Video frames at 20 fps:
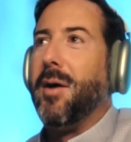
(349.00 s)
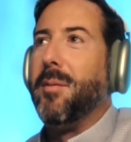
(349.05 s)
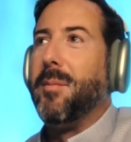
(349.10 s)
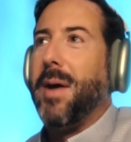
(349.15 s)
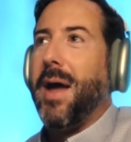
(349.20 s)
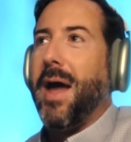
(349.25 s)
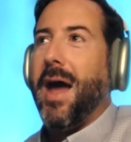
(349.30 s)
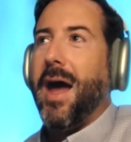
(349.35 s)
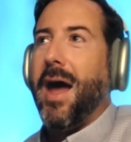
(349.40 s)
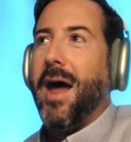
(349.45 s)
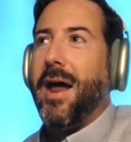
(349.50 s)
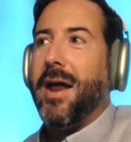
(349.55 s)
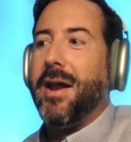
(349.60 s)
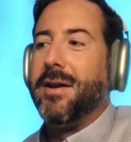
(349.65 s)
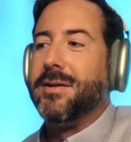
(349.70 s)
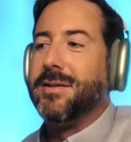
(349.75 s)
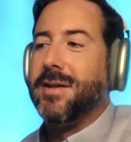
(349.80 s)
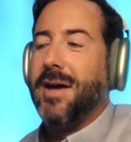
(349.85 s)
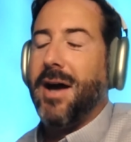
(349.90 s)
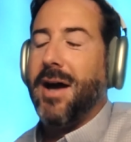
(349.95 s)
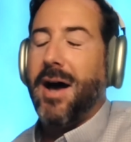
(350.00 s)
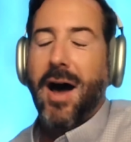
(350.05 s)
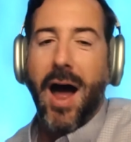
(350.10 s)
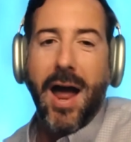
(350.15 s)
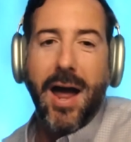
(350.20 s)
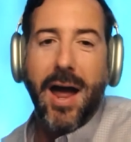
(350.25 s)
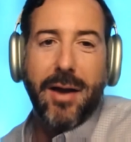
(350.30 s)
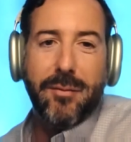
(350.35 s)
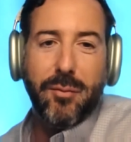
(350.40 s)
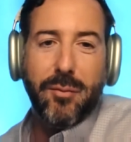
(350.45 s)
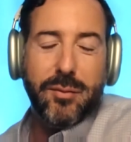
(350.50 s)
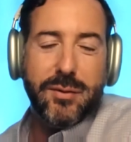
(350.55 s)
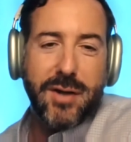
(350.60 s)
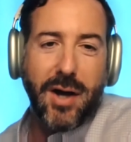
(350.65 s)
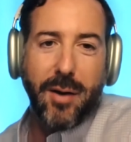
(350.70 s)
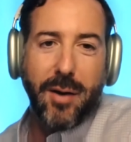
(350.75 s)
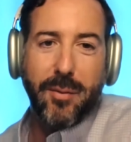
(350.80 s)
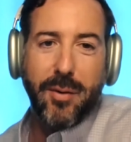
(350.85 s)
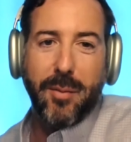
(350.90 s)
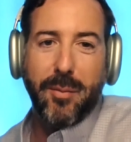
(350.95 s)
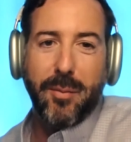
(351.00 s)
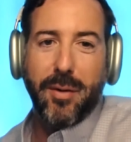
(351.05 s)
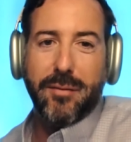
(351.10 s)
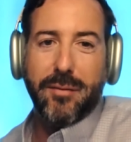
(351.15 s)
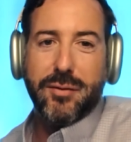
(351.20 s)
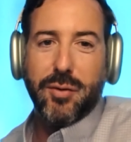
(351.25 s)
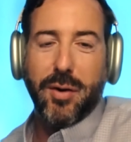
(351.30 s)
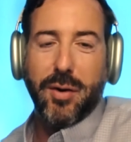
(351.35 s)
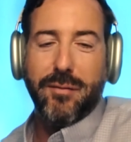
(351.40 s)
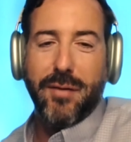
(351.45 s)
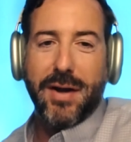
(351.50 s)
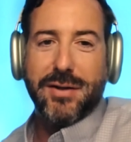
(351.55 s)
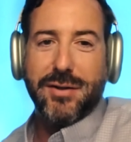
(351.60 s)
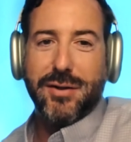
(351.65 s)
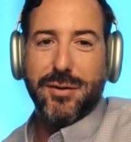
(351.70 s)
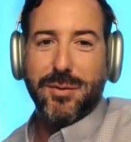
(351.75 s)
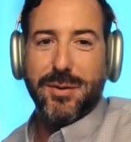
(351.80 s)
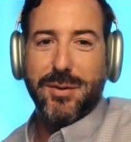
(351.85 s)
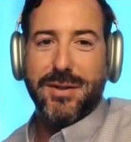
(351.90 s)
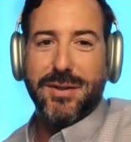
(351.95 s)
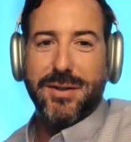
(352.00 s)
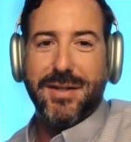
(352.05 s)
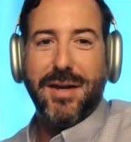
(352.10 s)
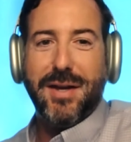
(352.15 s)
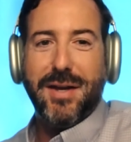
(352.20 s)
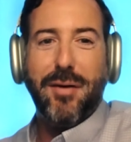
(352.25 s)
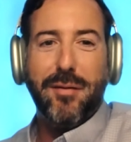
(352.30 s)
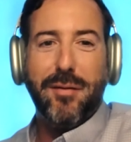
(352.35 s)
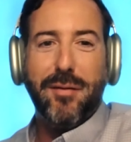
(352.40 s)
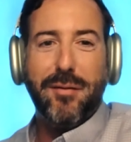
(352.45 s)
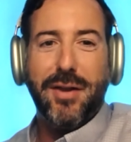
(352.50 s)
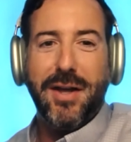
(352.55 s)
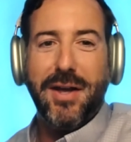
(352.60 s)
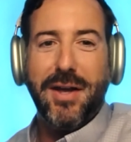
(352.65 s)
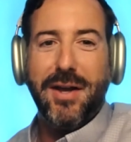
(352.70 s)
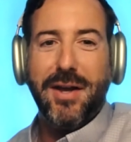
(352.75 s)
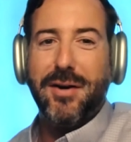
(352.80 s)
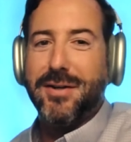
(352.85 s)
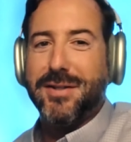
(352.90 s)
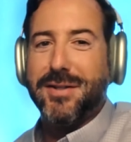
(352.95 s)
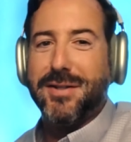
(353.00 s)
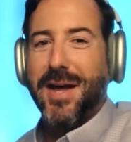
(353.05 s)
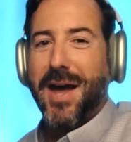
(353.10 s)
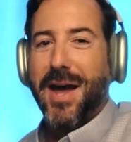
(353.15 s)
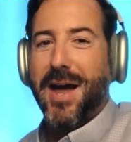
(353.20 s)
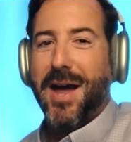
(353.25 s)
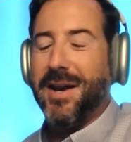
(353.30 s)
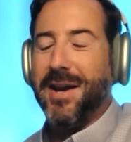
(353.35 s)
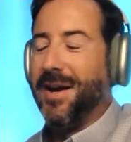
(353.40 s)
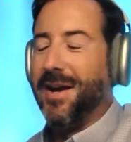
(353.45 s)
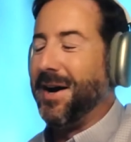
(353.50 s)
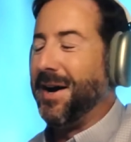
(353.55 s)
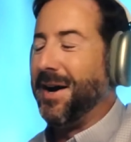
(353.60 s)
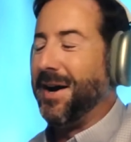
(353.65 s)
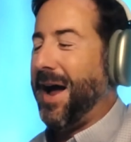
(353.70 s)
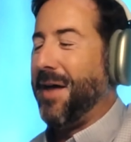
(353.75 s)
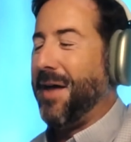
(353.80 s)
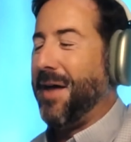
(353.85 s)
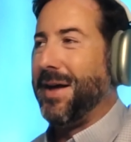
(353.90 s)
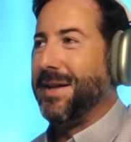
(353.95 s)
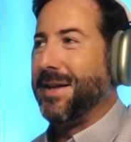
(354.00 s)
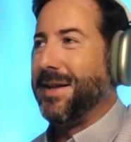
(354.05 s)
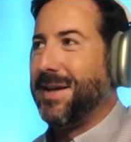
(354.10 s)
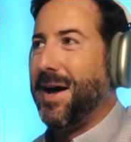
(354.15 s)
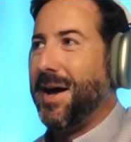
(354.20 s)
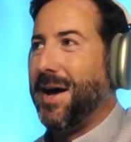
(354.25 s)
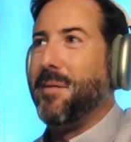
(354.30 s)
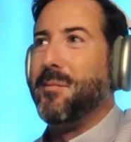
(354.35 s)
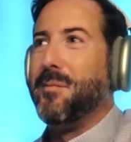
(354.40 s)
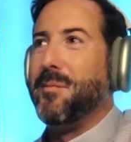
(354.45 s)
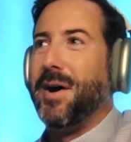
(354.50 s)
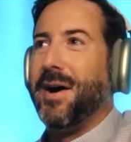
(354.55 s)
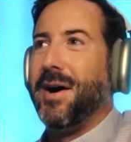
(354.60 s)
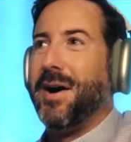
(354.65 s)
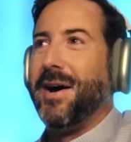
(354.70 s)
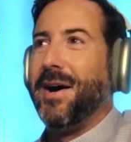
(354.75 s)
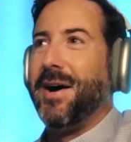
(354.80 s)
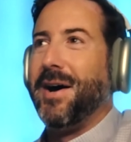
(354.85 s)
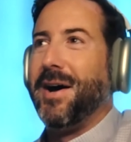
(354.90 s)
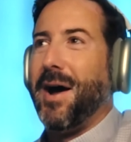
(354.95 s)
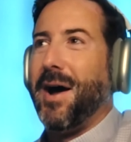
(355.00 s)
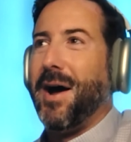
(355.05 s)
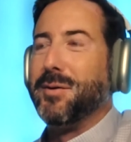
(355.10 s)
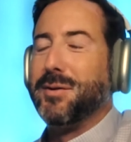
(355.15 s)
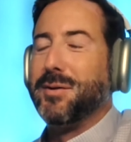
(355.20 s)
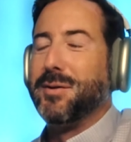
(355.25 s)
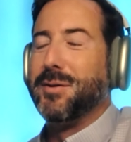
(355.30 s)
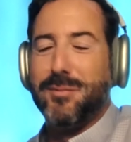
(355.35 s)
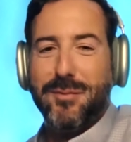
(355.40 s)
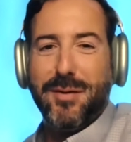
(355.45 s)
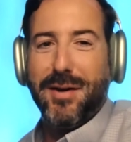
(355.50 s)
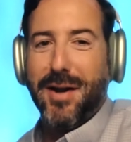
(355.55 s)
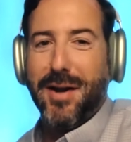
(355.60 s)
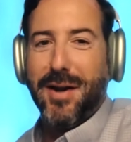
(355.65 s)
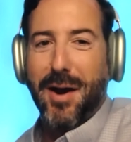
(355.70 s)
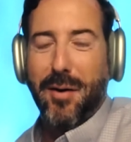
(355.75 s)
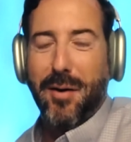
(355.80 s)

And I had done a number of joint ventures with Steve over the years. And at that time, I would